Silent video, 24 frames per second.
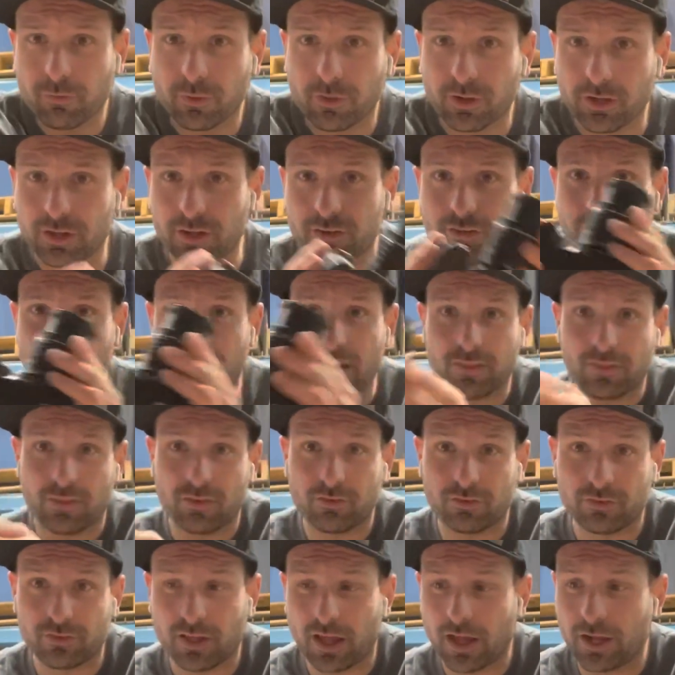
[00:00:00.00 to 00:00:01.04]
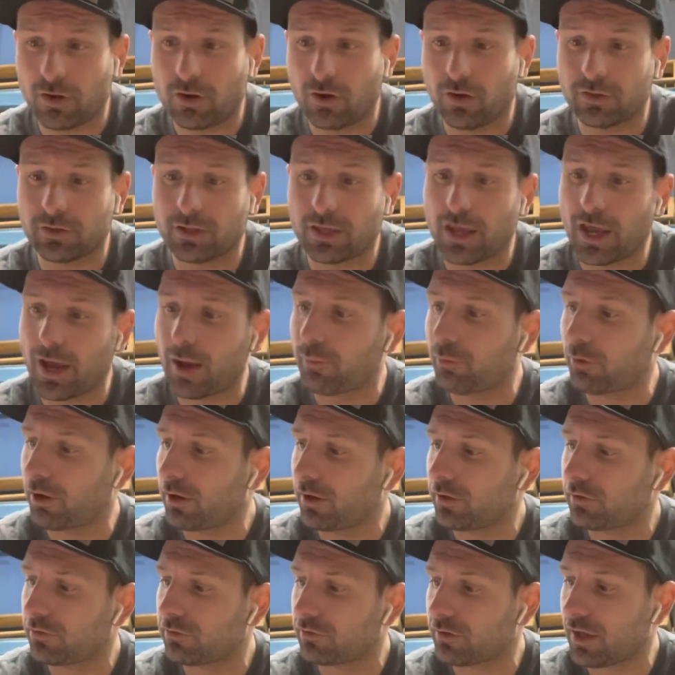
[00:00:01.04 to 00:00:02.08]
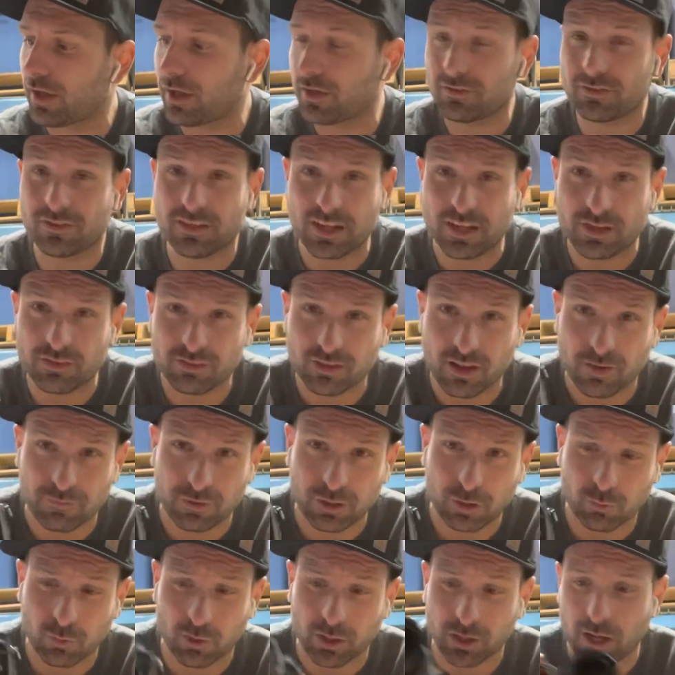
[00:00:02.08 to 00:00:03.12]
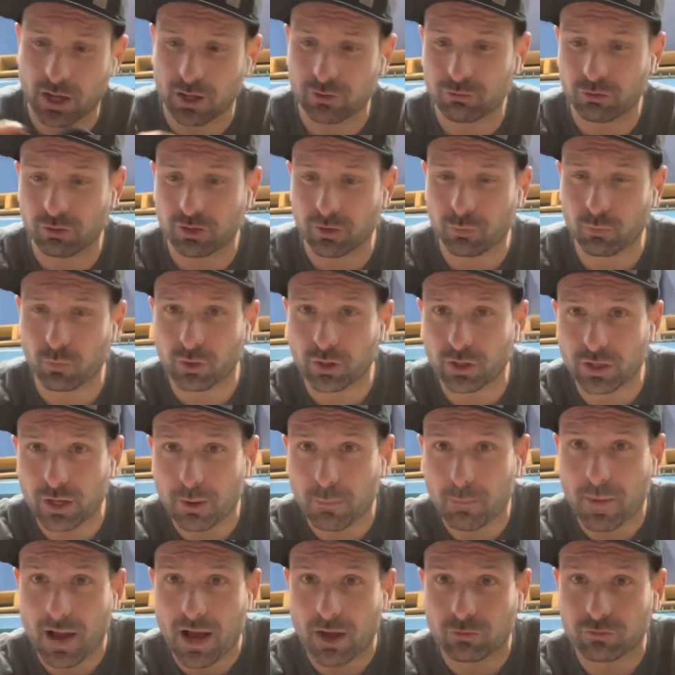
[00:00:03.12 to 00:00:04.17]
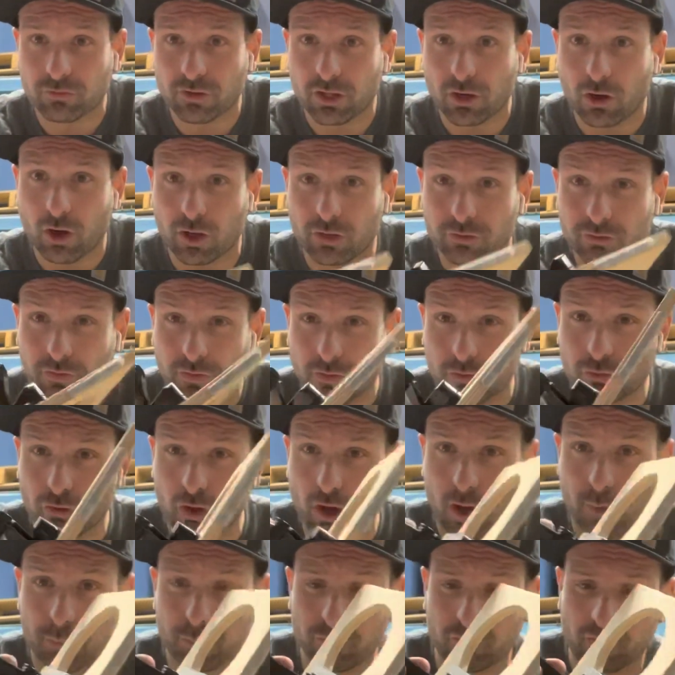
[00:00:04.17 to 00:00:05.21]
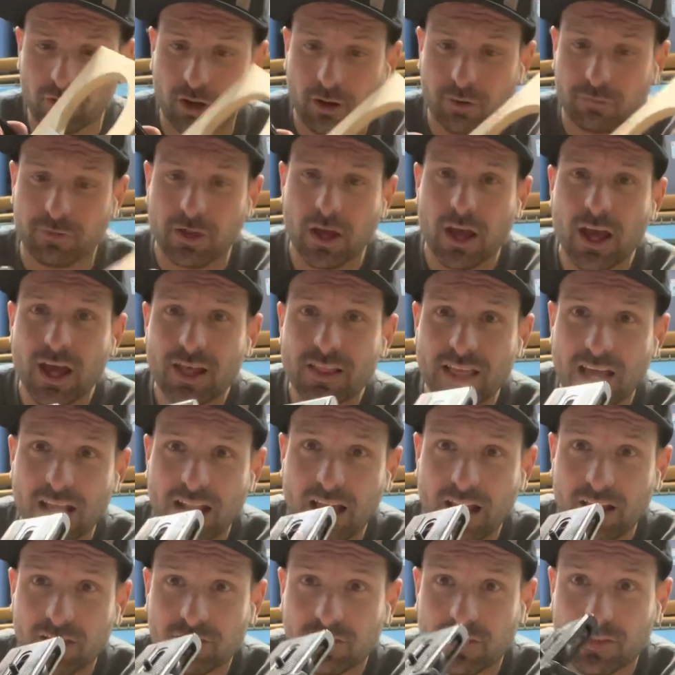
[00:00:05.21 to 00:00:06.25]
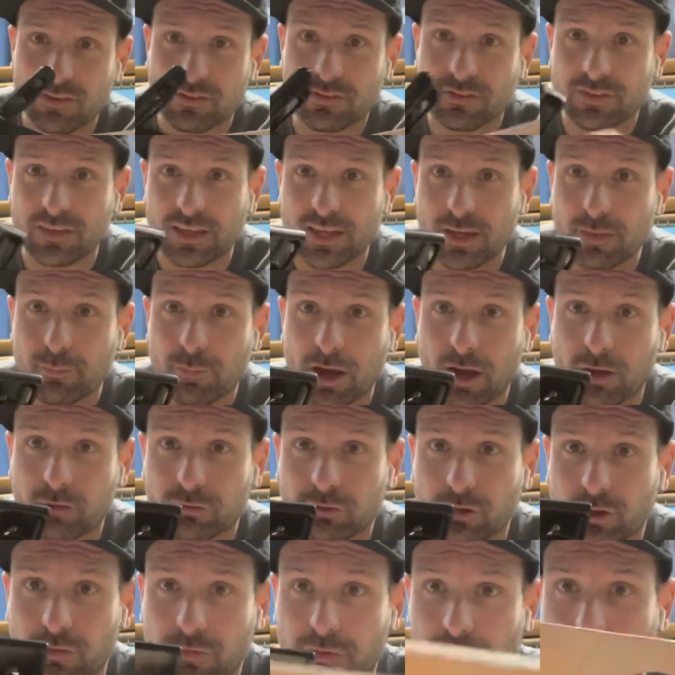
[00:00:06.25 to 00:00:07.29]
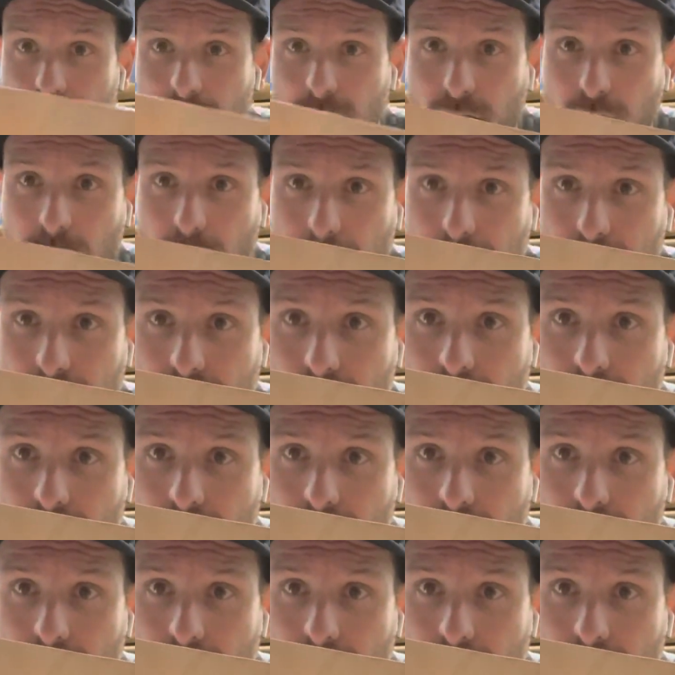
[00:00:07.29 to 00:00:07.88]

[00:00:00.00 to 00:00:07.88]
We're gonna take this Nikon camera, it's a D7100, and we're gonna mount it onto the top shelf that has the Z mount on the top.